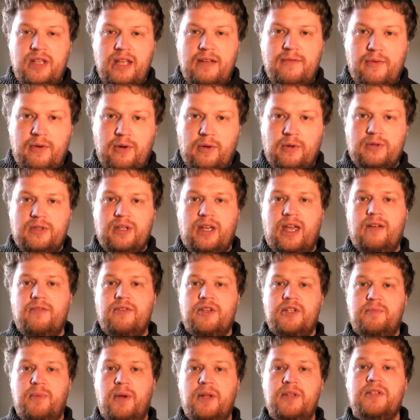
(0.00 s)
difficult to get
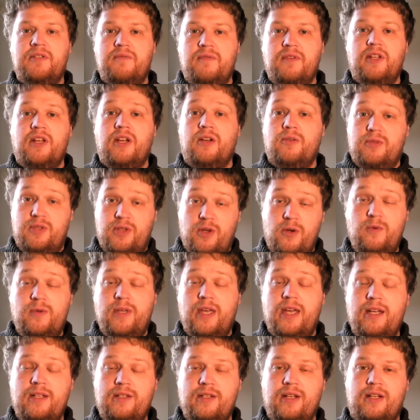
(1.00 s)
response videos to
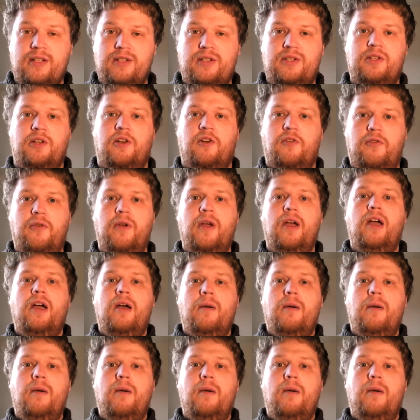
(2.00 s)
TJ stuff